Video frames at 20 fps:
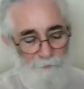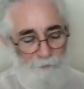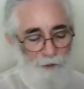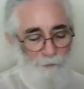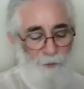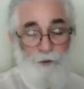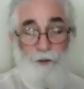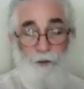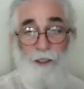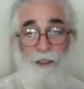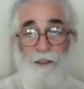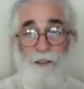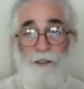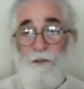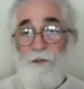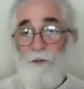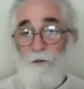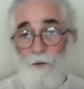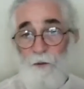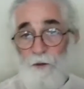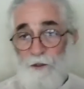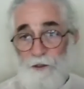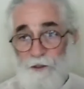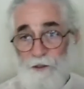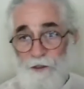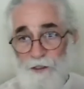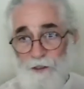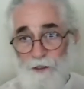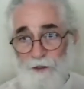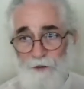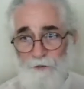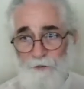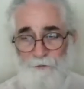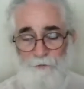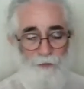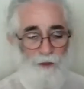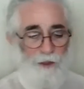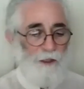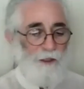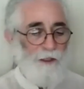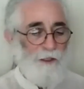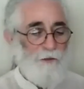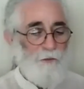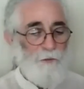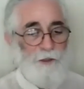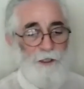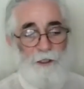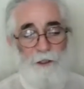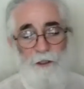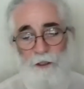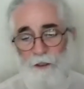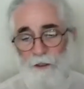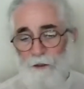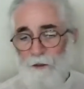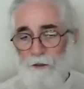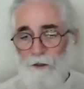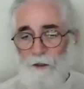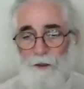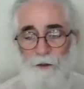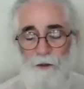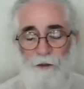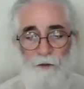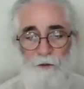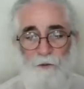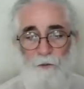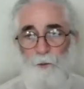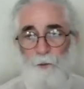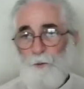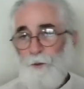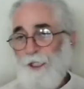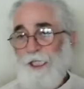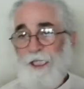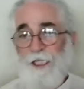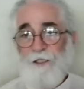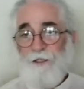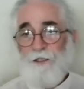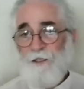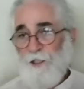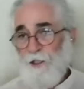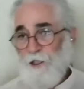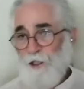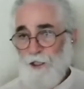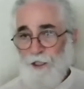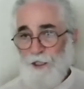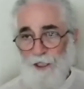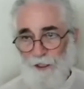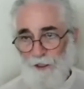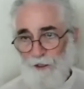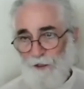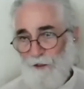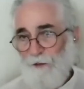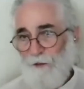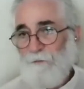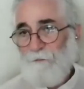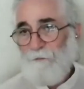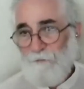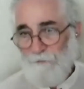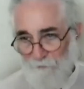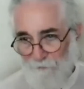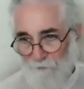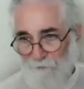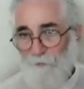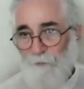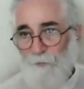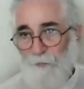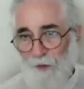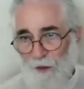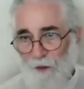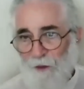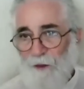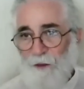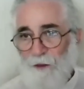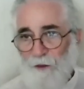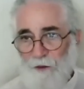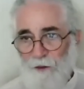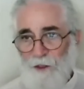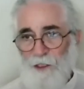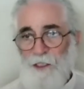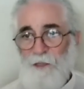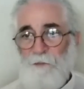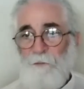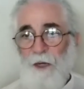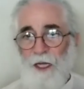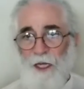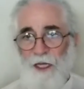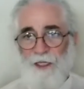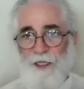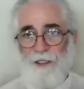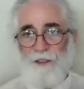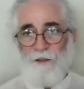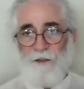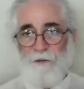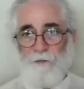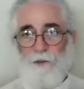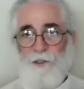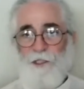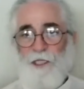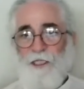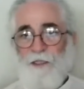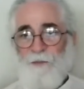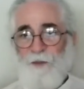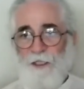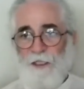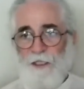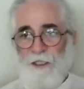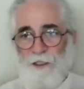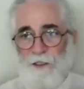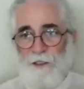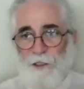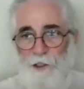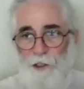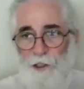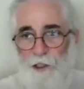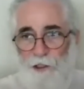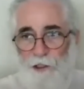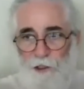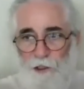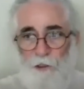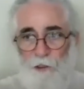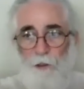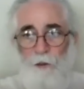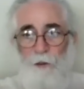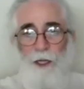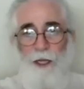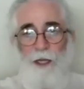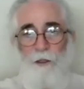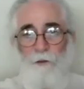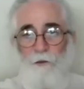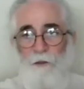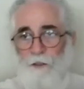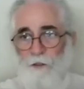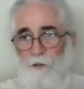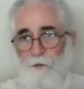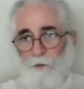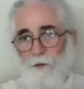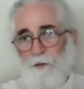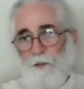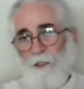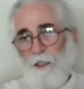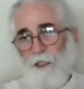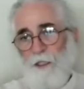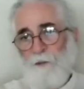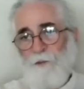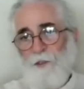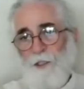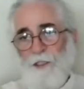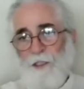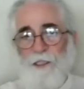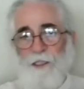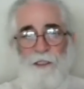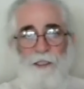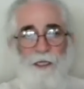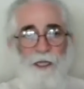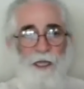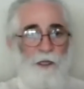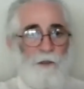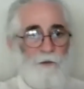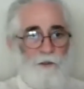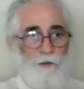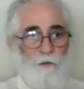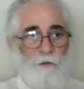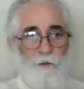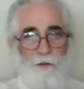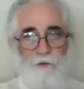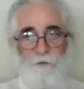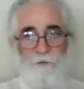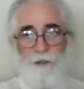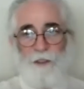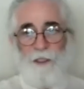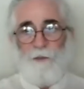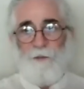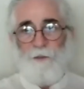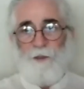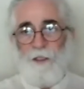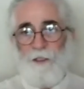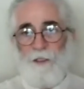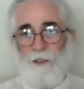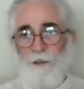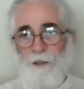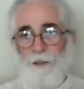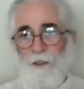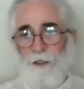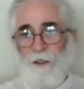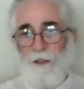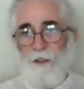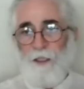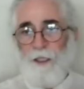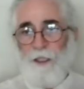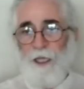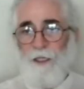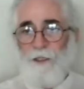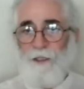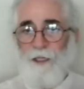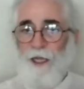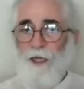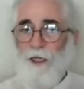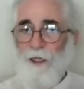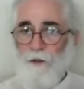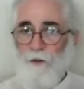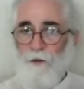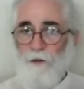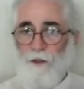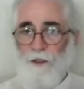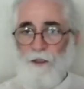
putting it into words, is we are reconditioning this mind, which has been conditioned to go out toward objects and out toward phenomenon, and now